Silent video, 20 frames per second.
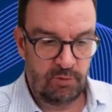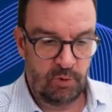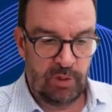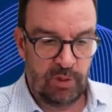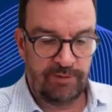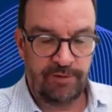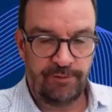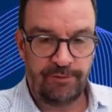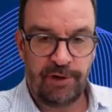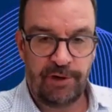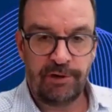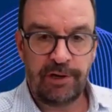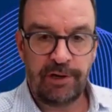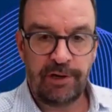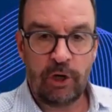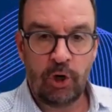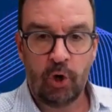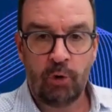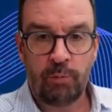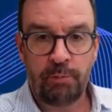have a very
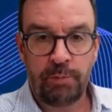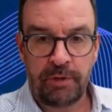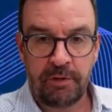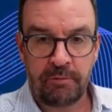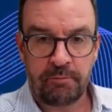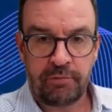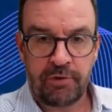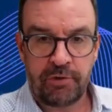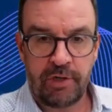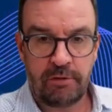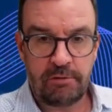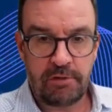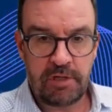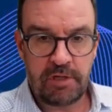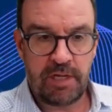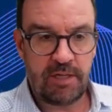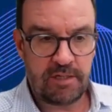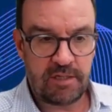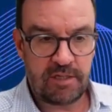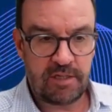open
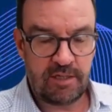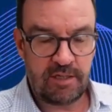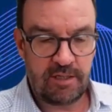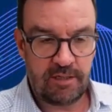process.